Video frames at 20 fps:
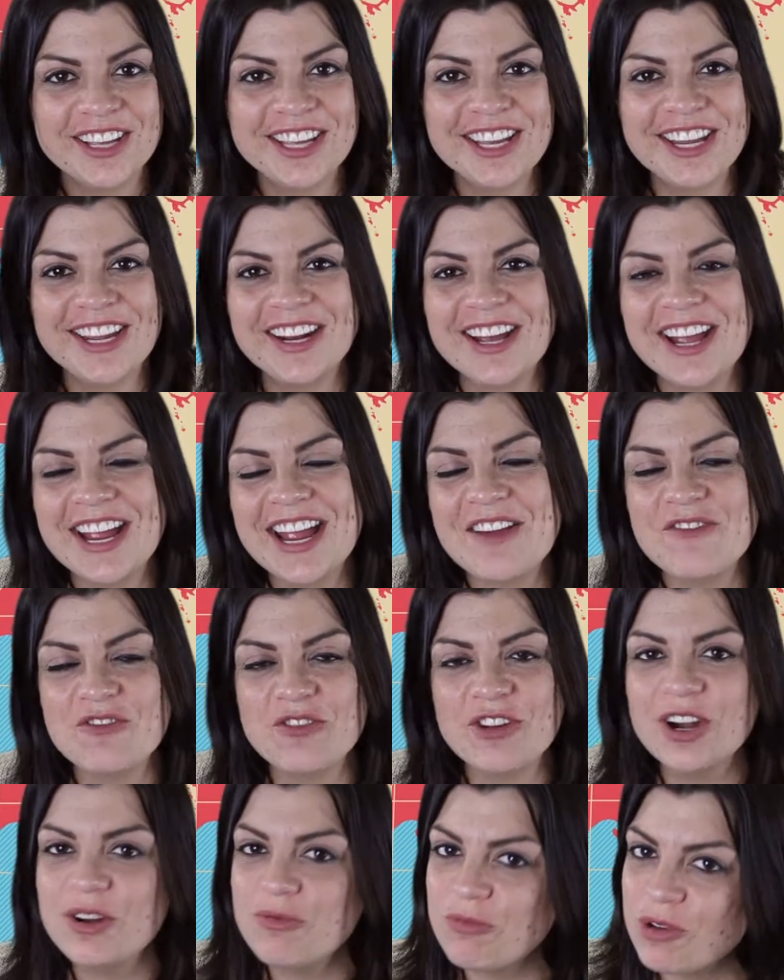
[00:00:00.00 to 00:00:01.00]
G'day
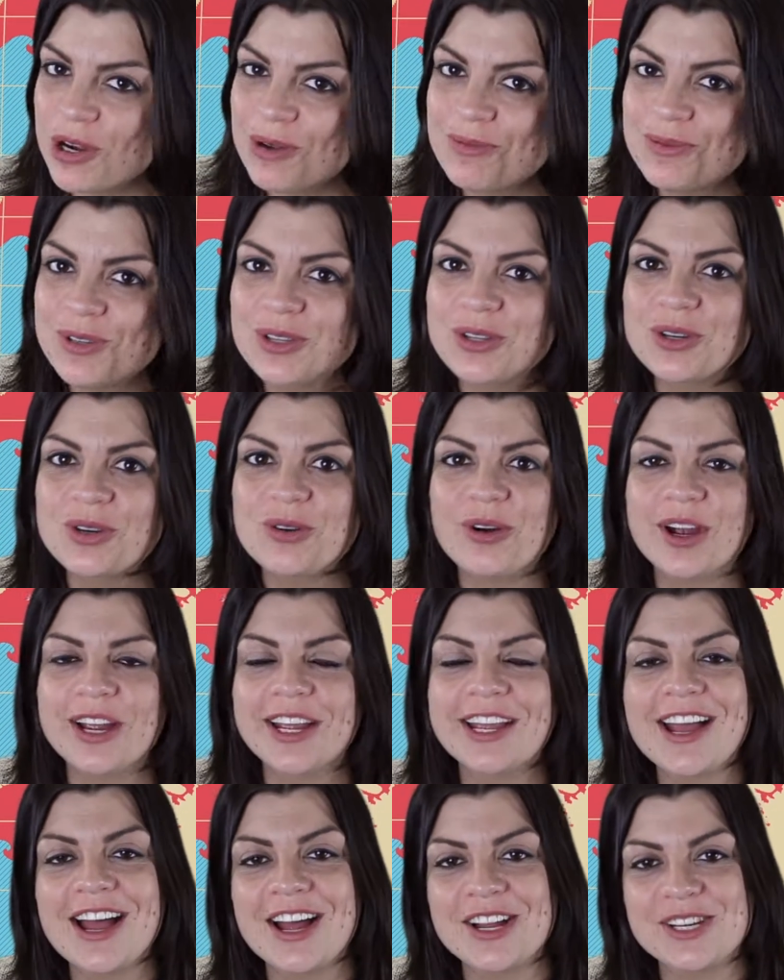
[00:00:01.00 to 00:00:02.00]
everyone and welcome to the
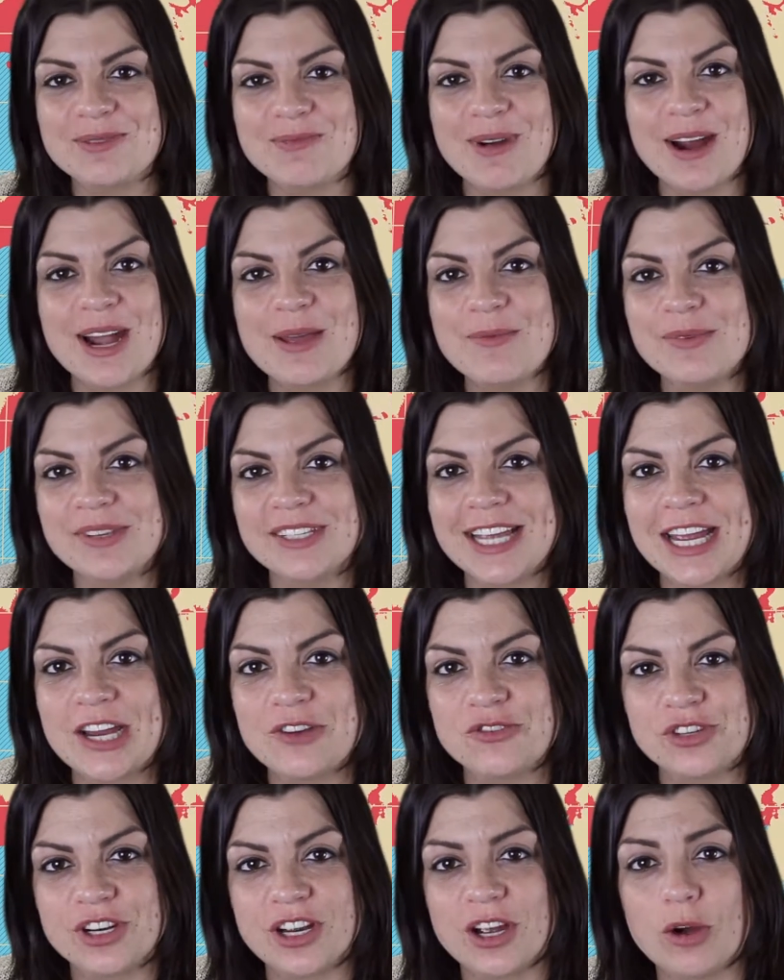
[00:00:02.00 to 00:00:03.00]
Coin Couch. My name is
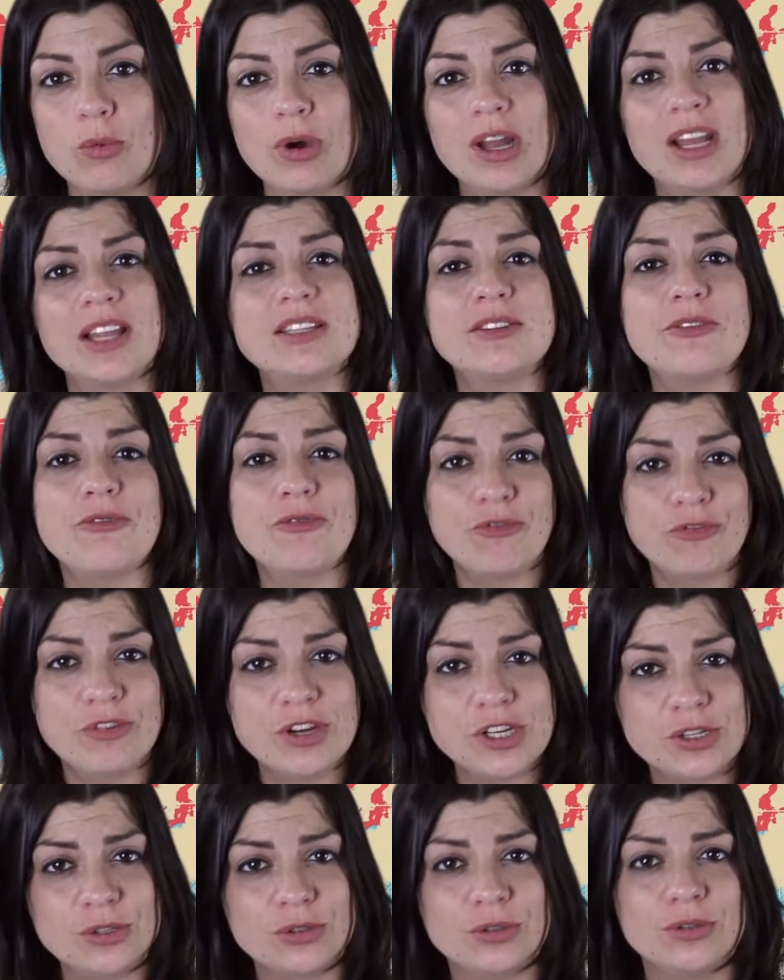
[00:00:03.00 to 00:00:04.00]
Andrea. Well, it's
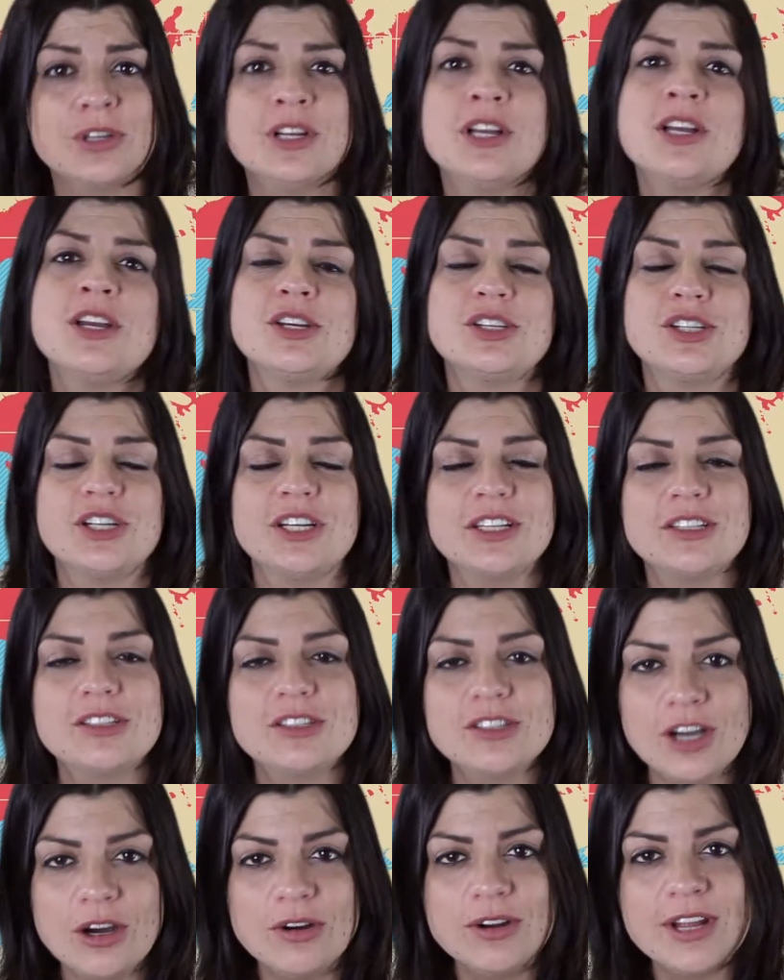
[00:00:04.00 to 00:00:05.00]
official. She is
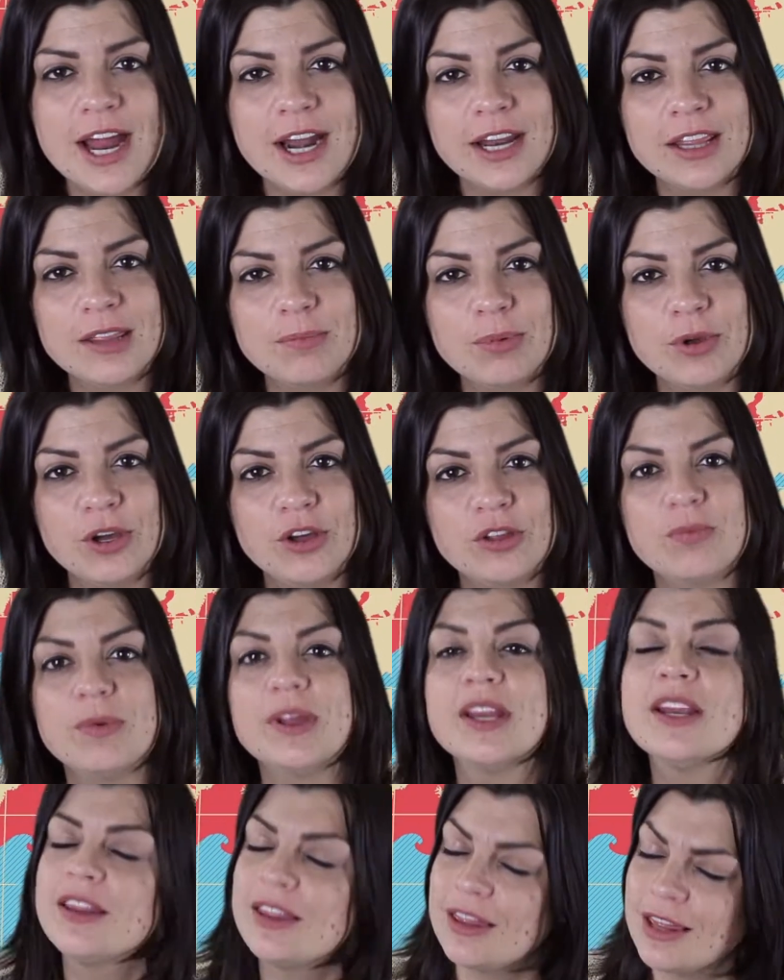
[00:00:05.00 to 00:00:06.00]
sold out at the Perth
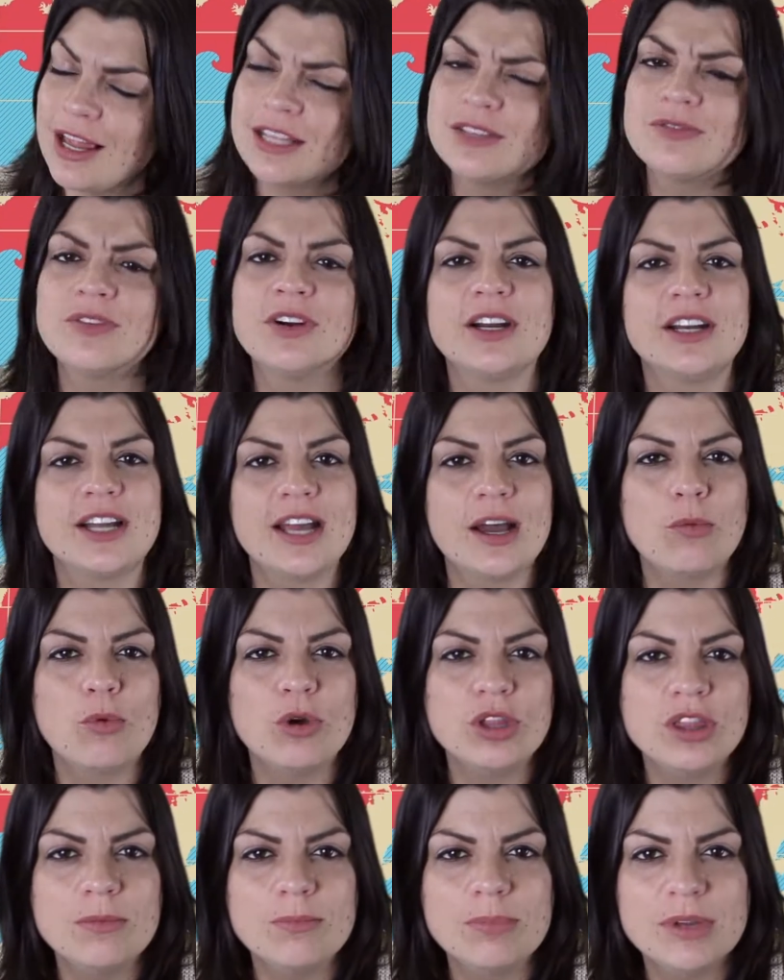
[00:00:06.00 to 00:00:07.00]
Mint. Let's find out
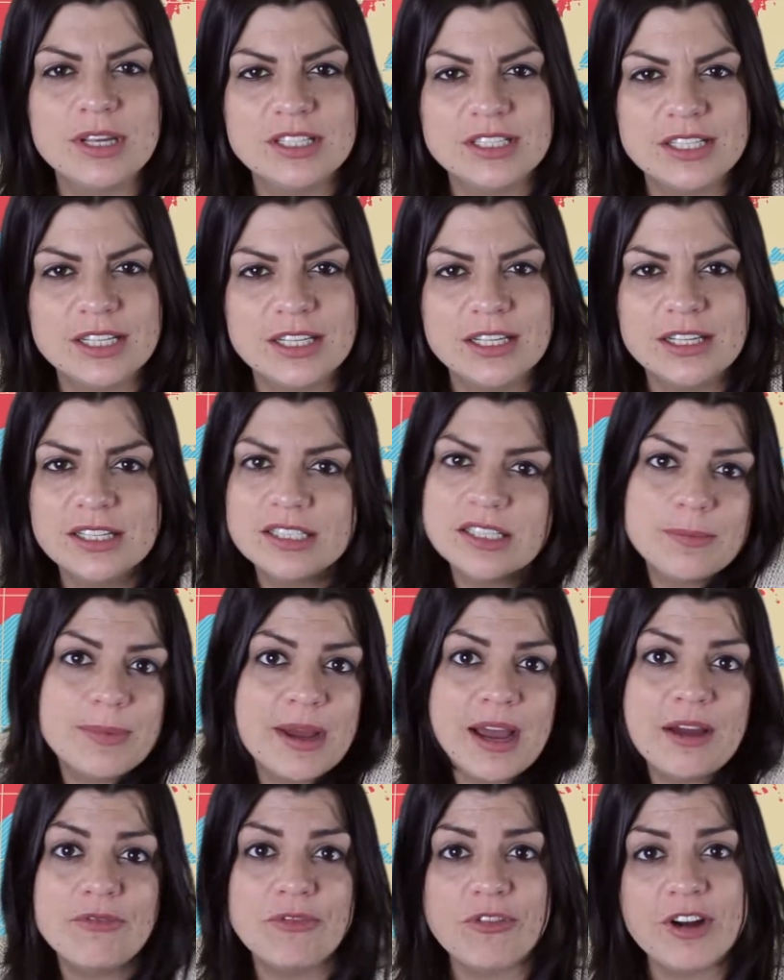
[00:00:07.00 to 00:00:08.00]
what the big deal is
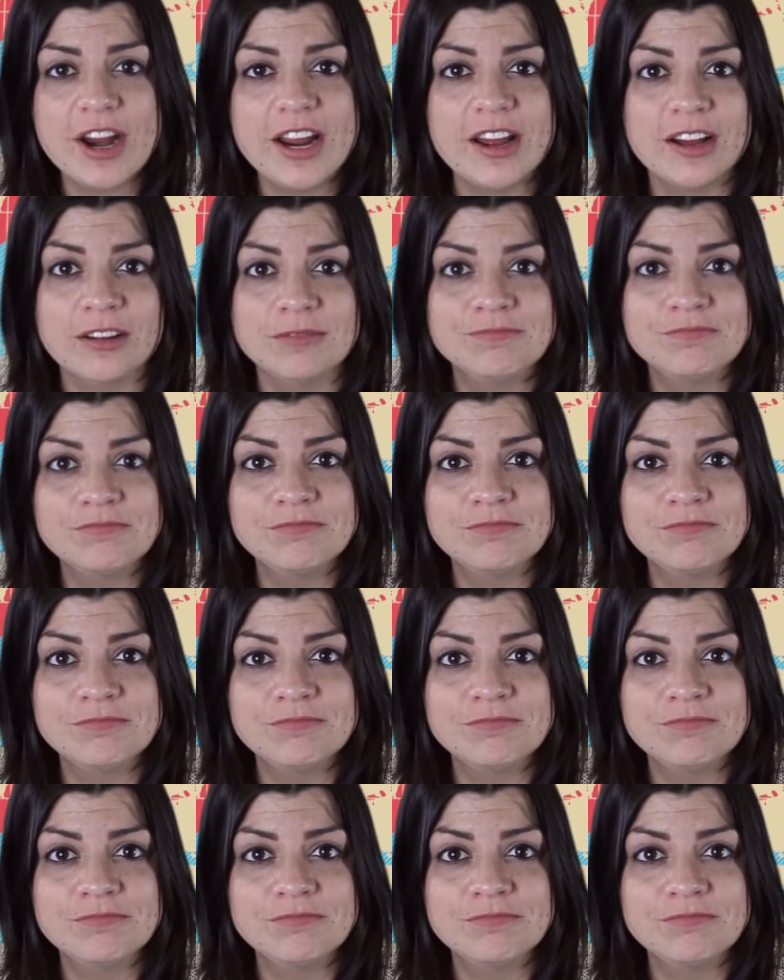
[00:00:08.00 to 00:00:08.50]
about Freya.